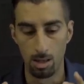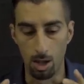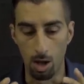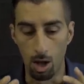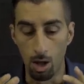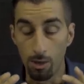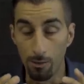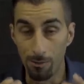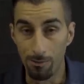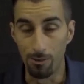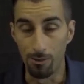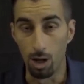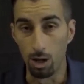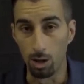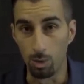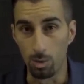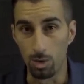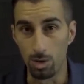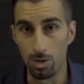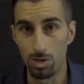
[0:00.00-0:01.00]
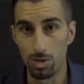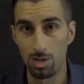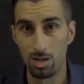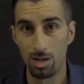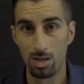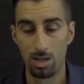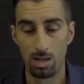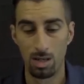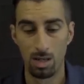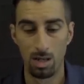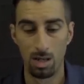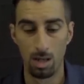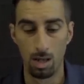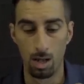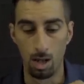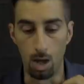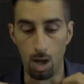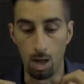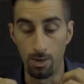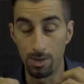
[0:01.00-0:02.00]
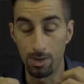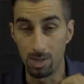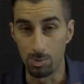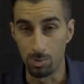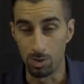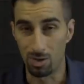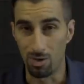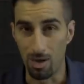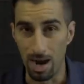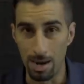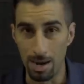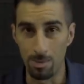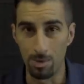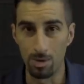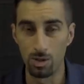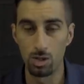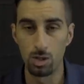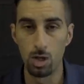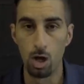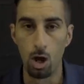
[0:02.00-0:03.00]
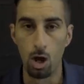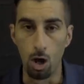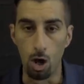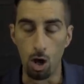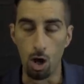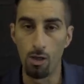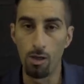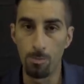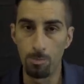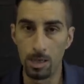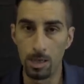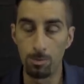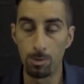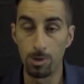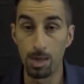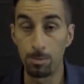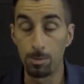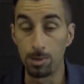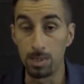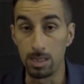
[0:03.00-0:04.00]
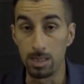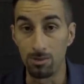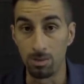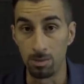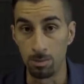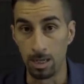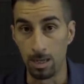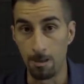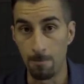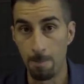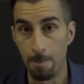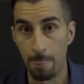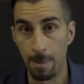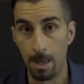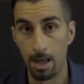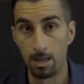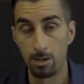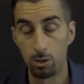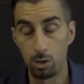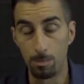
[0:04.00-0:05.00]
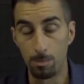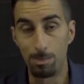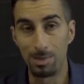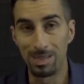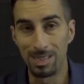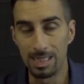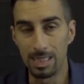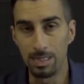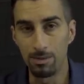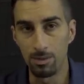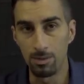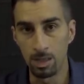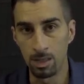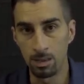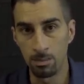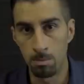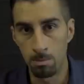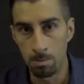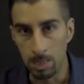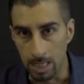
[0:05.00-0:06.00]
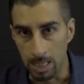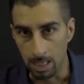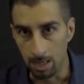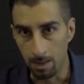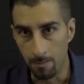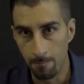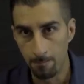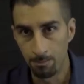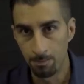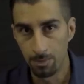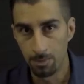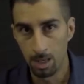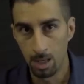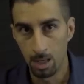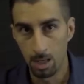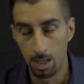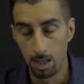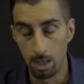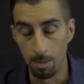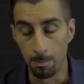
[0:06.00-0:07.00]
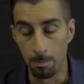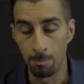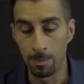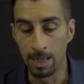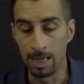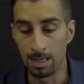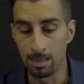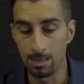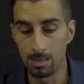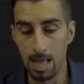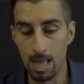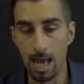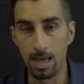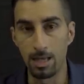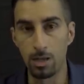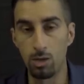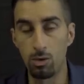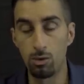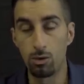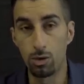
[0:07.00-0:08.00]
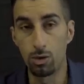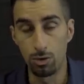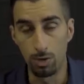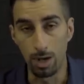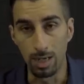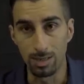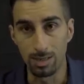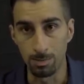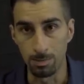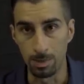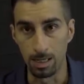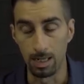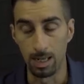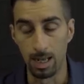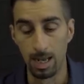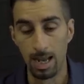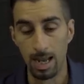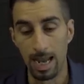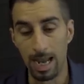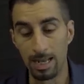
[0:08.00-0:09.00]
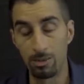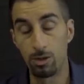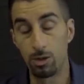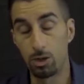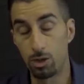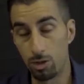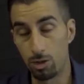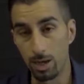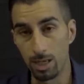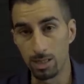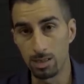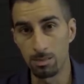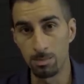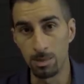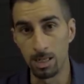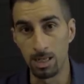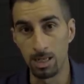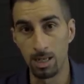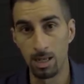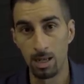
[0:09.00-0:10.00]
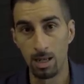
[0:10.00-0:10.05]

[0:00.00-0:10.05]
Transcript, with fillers: all the followers, all the subscribers, all the people that believe in me. To believe in me means that you trust me. And to trust me,